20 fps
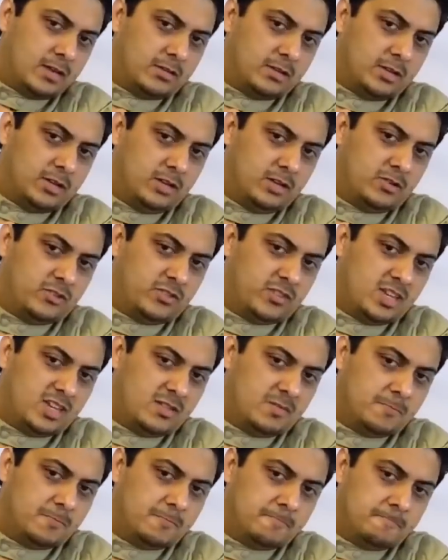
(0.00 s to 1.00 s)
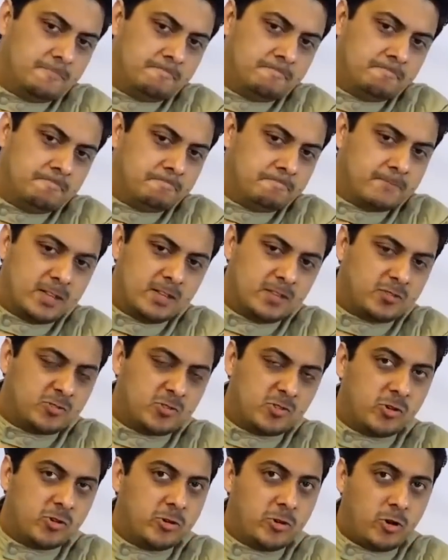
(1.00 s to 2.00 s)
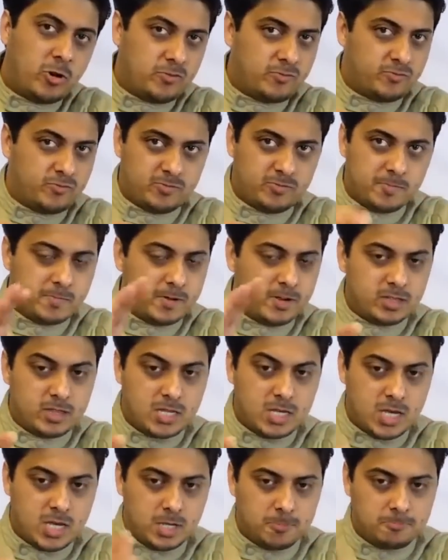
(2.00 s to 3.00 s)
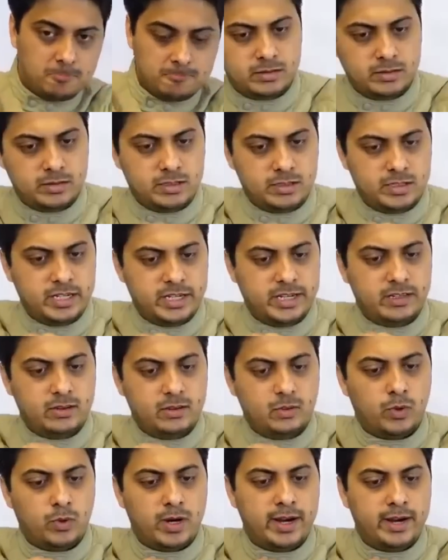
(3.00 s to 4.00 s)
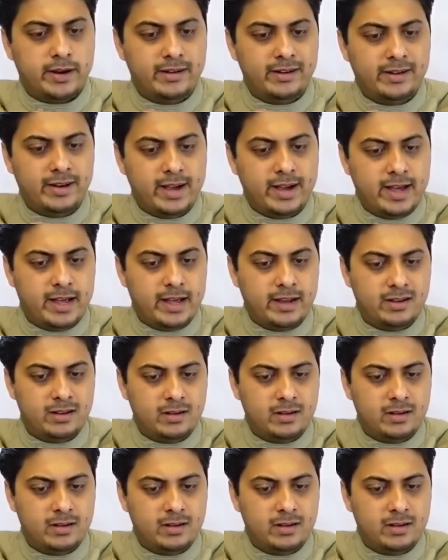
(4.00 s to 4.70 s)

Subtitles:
you see, it's turned off, nothing. Take the wire and